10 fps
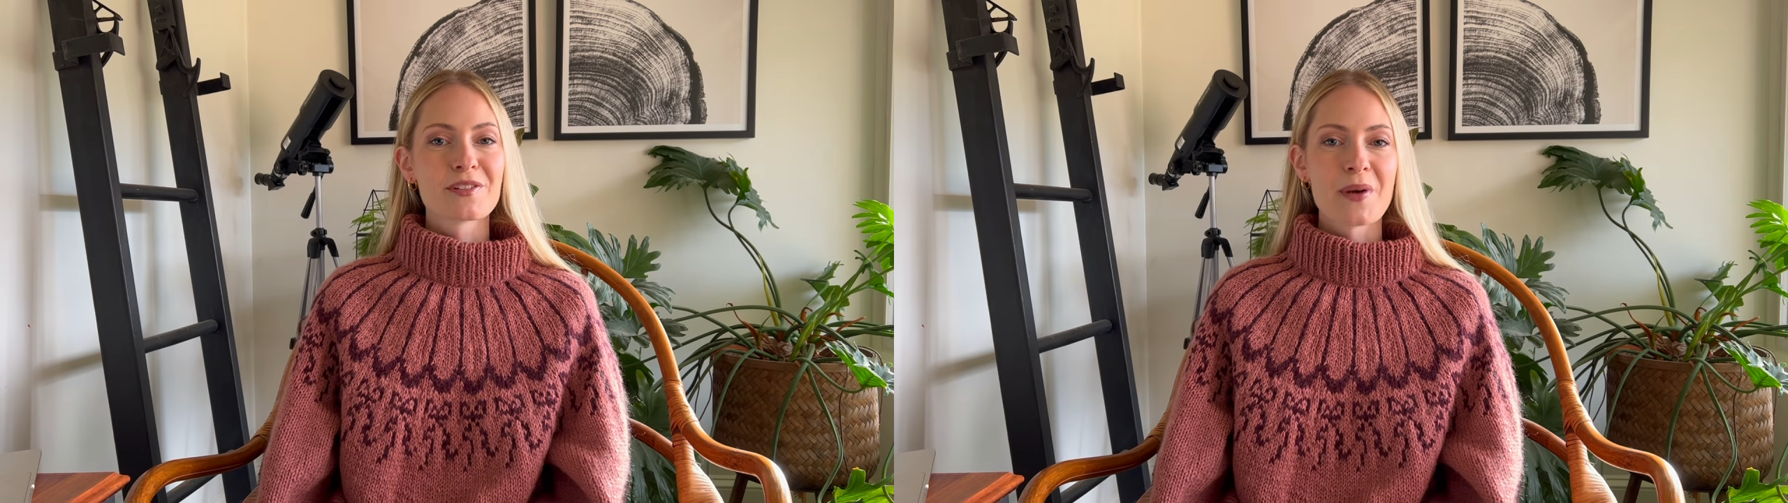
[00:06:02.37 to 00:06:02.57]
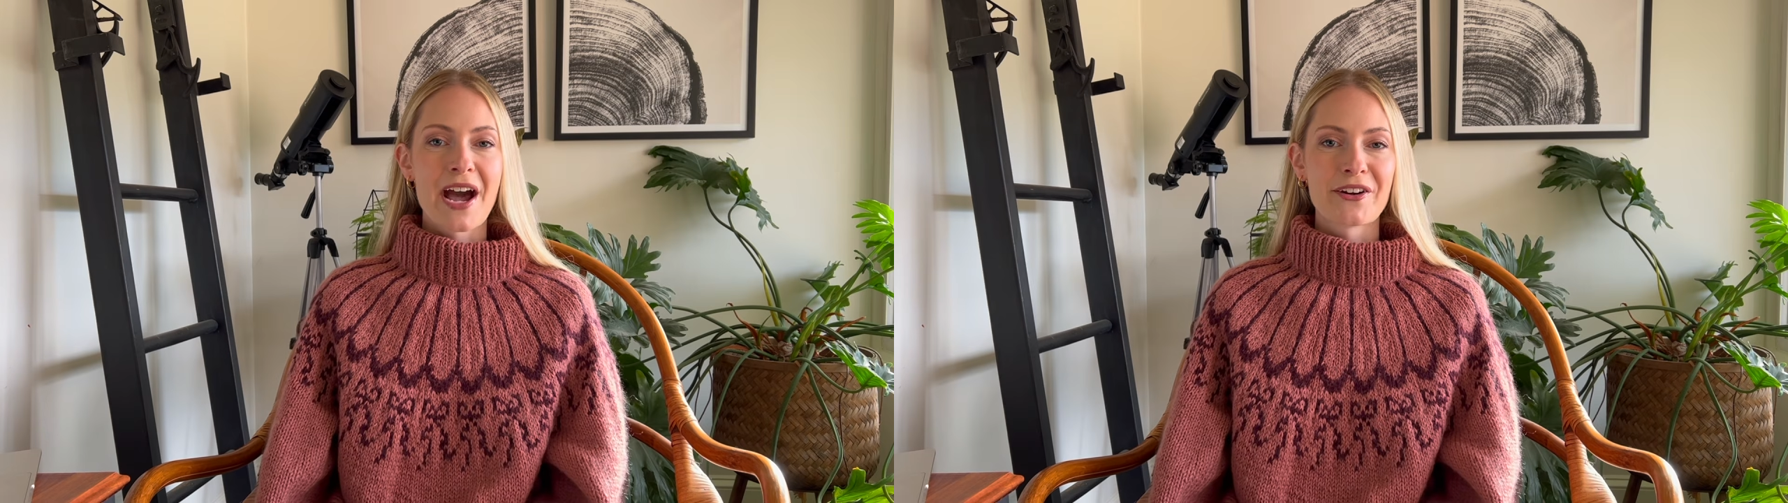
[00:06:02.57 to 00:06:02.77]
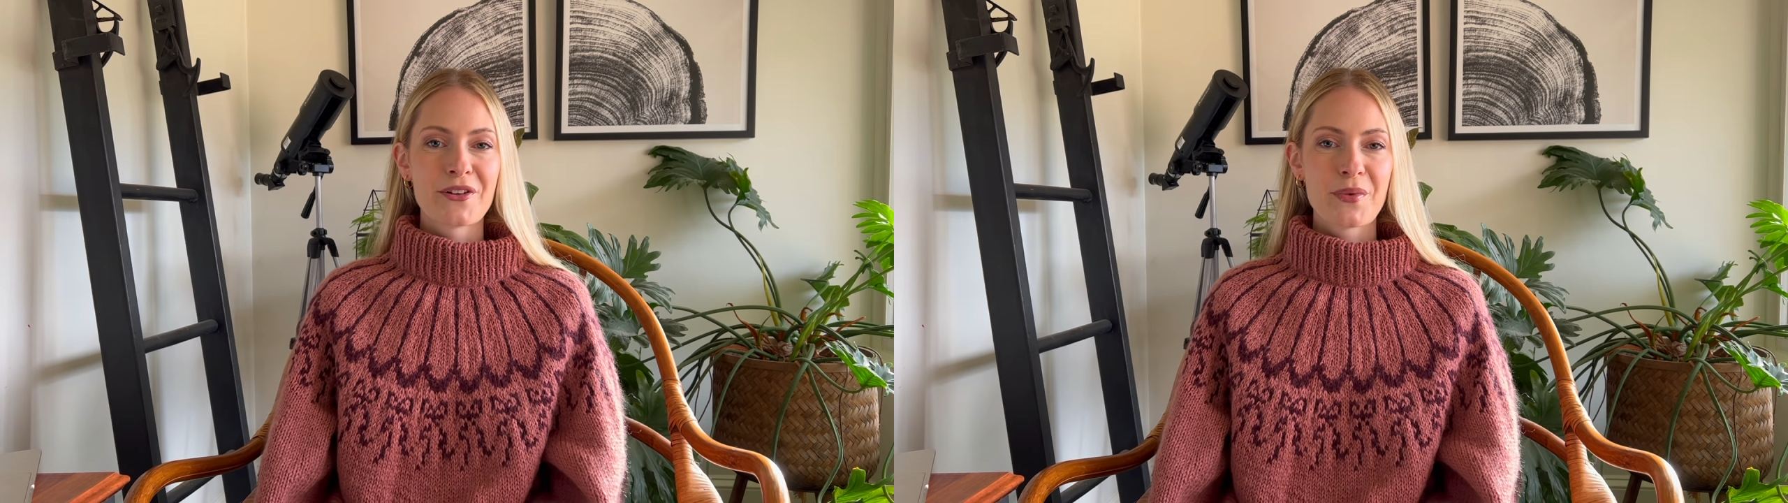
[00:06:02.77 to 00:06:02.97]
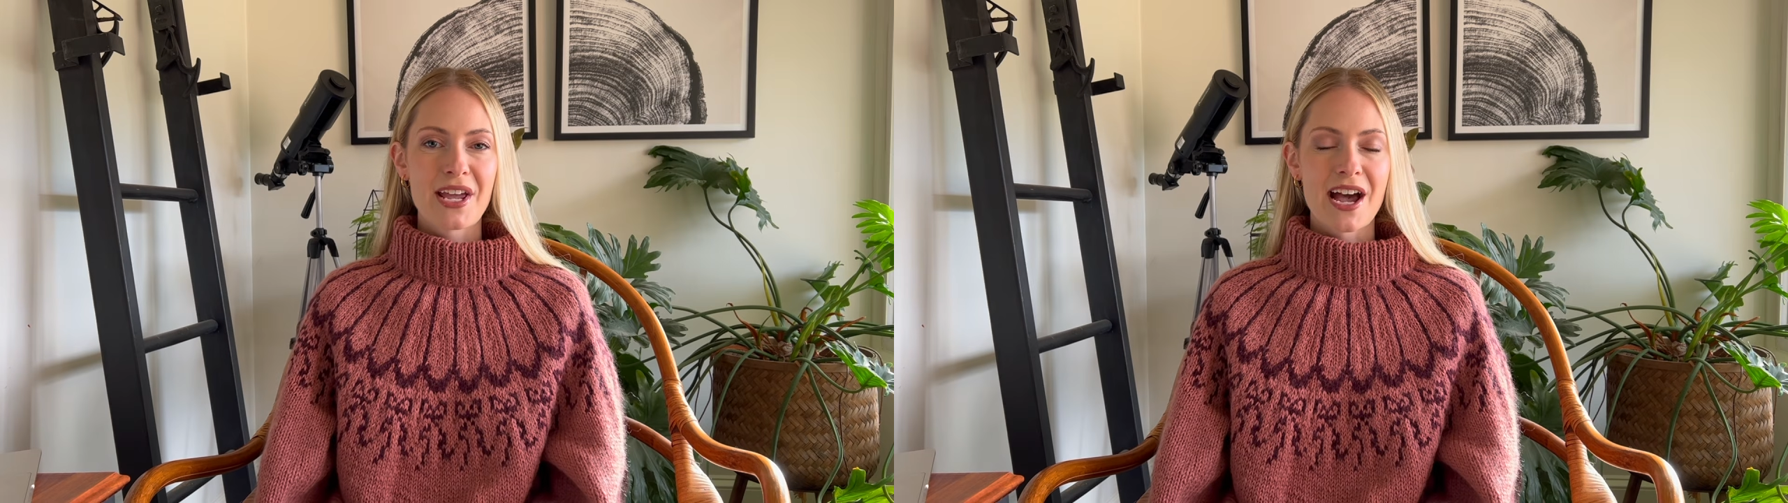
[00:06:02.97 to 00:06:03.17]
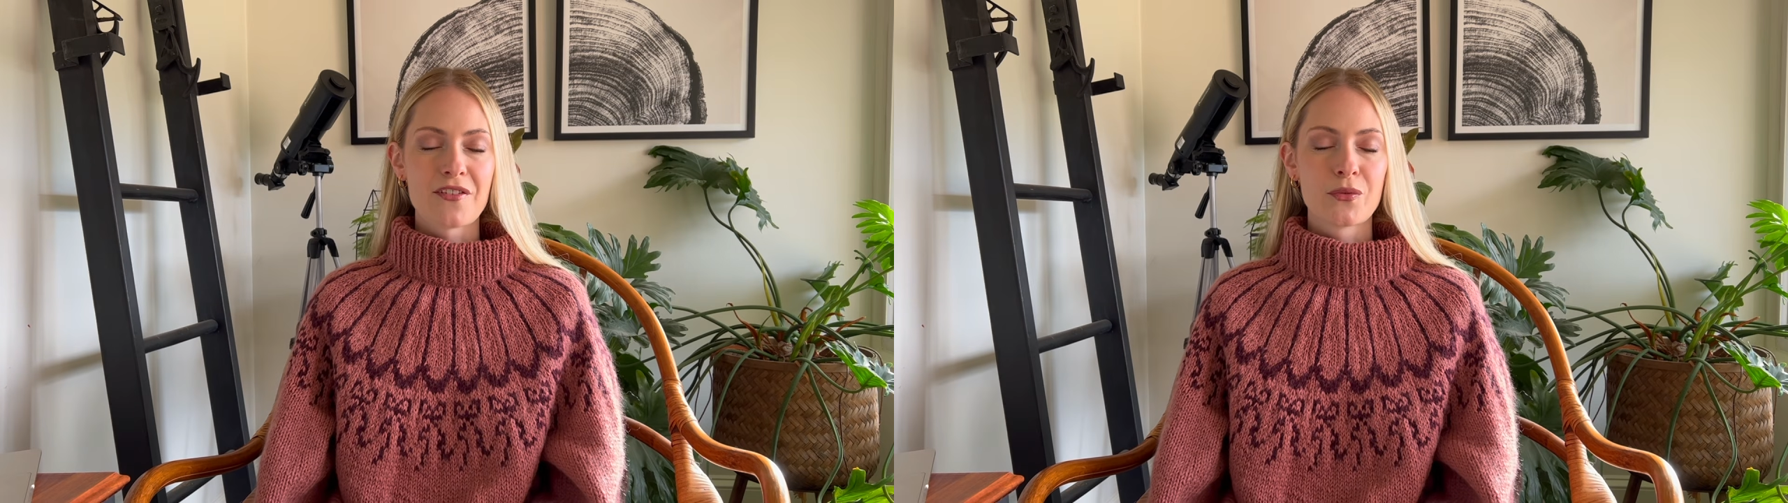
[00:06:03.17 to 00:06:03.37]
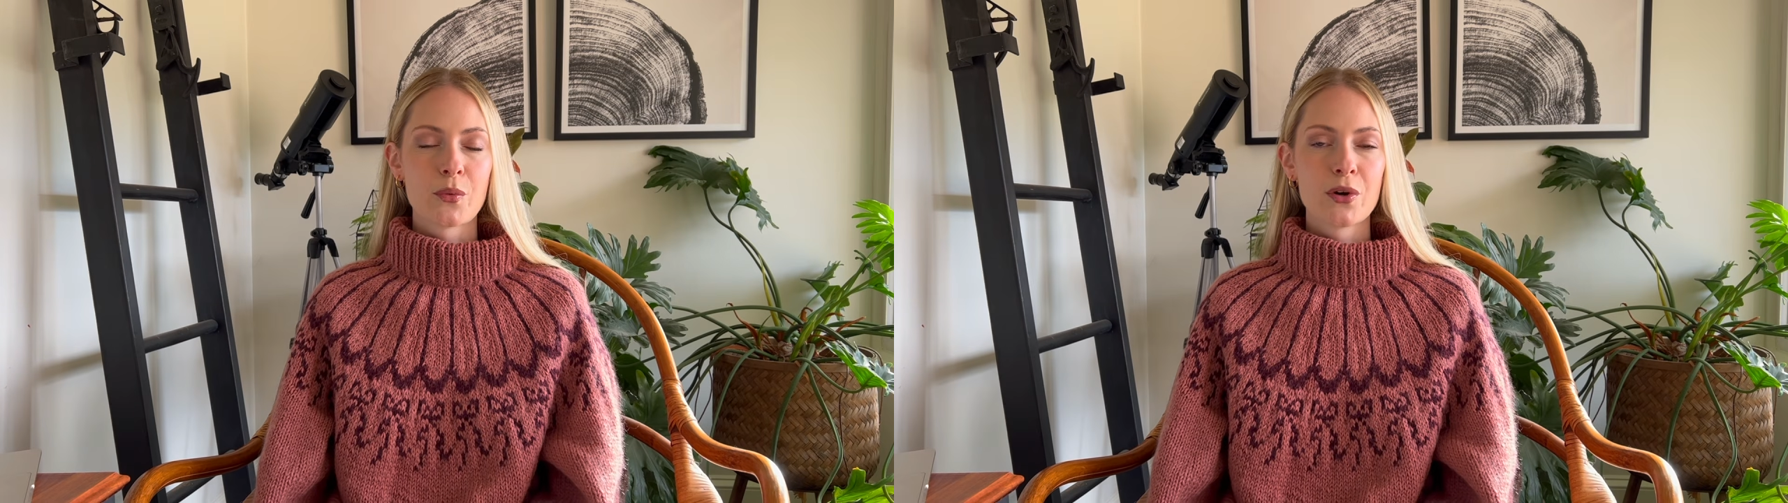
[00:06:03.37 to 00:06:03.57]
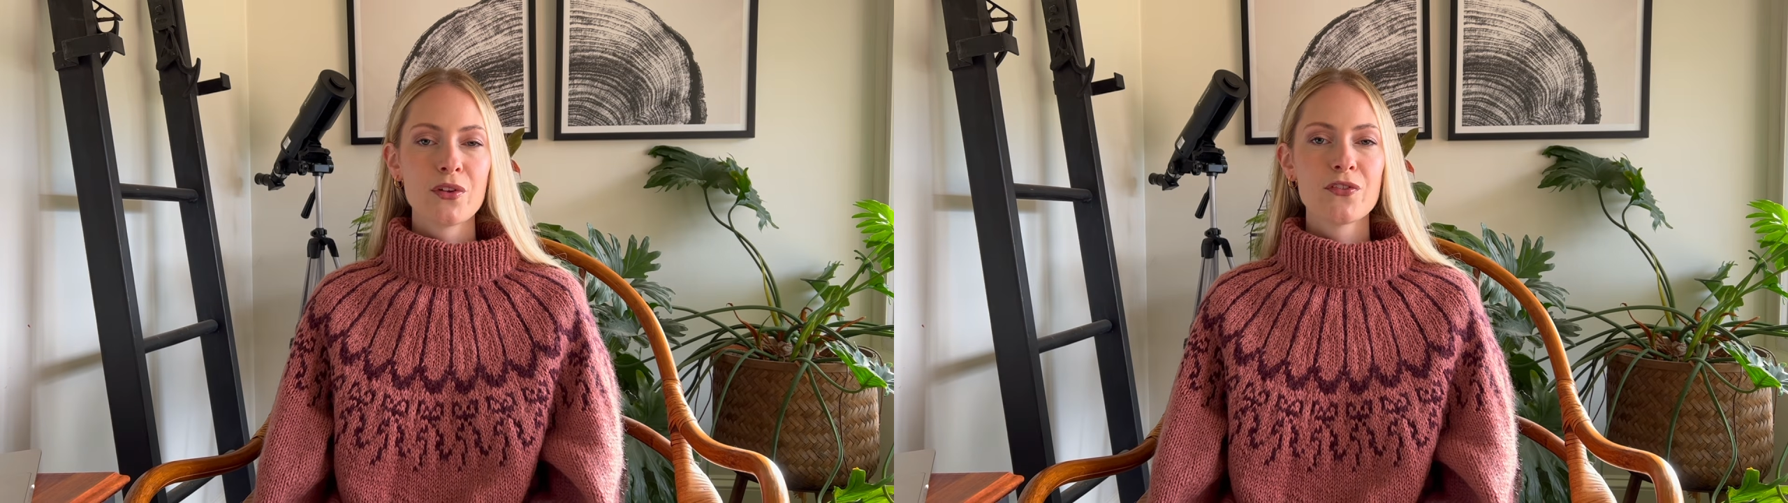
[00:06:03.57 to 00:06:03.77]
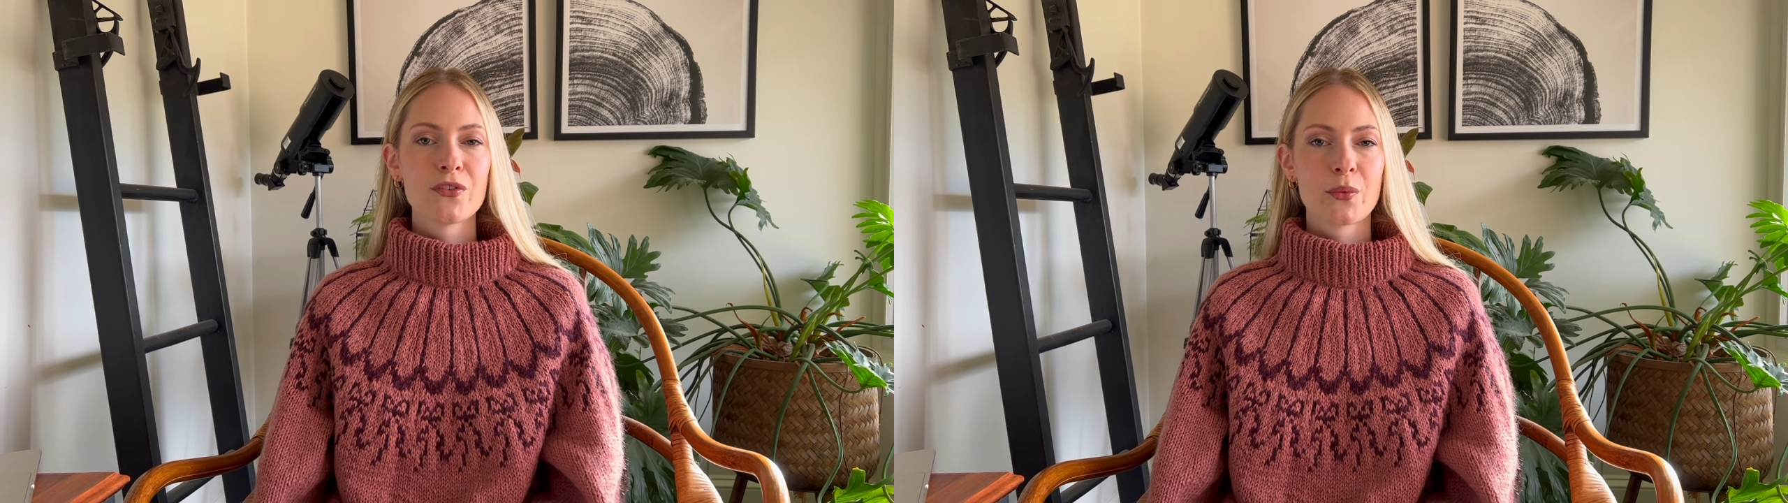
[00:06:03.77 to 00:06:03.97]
pattern, we have Wolf